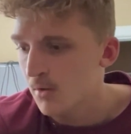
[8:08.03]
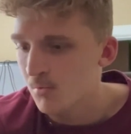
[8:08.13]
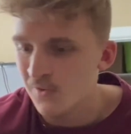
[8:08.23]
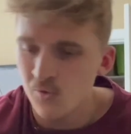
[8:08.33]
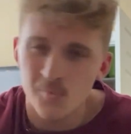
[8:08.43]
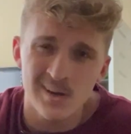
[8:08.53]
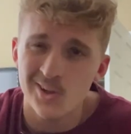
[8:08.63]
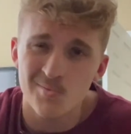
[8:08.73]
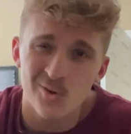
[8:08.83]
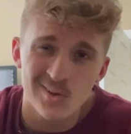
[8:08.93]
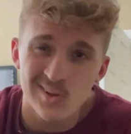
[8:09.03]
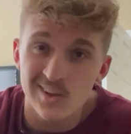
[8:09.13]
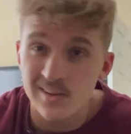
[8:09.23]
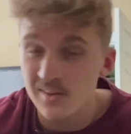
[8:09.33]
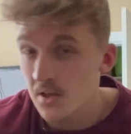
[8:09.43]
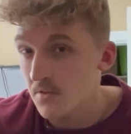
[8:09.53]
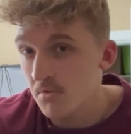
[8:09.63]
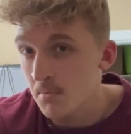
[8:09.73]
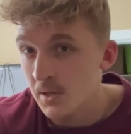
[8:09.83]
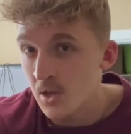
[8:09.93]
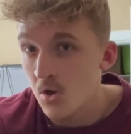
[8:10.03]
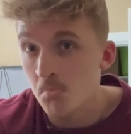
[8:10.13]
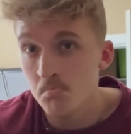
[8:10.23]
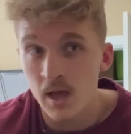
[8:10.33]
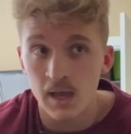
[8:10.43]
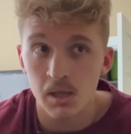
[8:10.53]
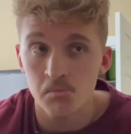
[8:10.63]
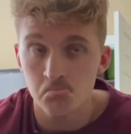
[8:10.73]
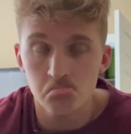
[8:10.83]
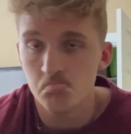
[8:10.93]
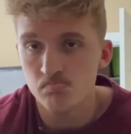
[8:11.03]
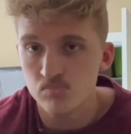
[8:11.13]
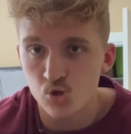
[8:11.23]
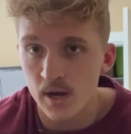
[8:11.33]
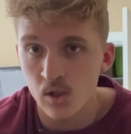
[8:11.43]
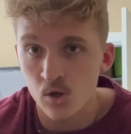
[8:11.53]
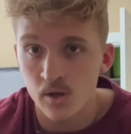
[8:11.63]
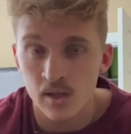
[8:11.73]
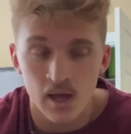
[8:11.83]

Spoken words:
If you want me to look more at the lead stuff, let me know. I can try to learn it.